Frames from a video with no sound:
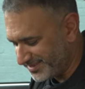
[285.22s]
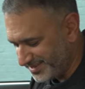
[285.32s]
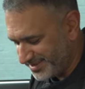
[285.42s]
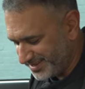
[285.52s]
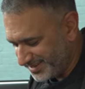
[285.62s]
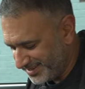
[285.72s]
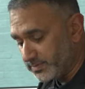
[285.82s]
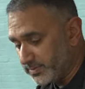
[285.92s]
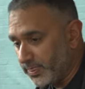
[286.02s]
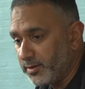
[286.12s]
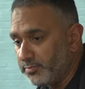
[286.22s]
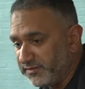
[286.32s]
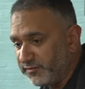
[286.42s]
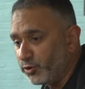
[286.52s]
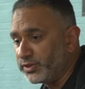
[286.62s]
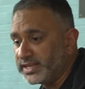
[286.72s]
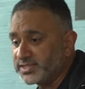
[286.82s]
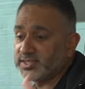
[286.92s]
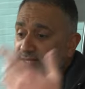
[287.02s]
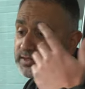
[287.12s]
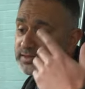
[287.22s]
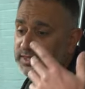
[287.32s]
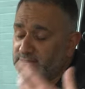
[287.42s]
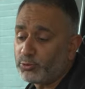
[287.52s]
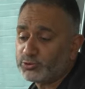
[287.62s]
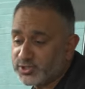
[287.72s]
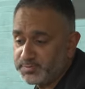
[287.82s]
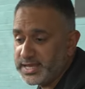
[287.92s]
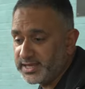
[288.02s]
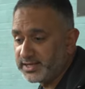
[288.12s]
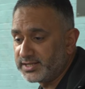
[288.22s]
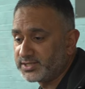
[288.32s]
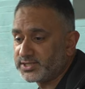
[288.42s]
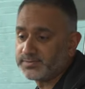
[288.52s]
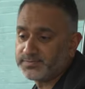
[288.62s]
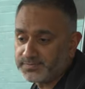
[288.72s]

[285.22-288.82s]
Yeah. Before this, the old speakers,